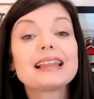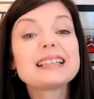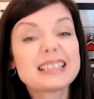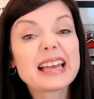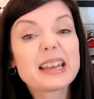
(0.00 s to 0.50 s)

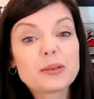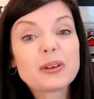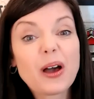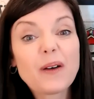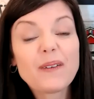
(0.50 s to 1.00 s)
Let's let
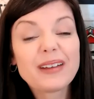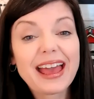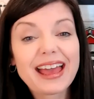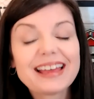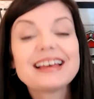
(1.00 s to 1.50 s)
him go,
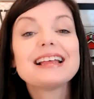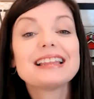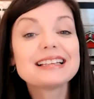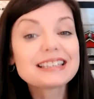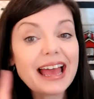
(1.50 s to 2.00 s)
okay?
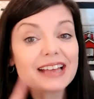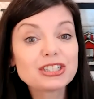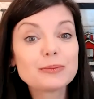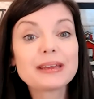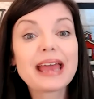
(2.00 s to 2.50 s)
Let's
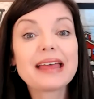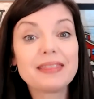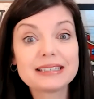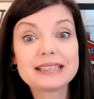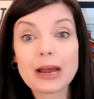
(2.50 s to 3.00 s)
catch him
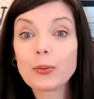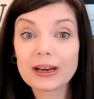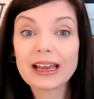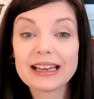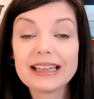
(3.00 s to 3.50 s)
again. This time
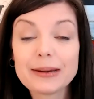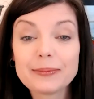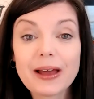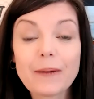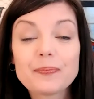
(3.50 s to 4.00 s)
we're gonna let
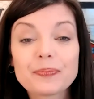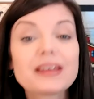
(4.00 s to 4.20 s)
him go.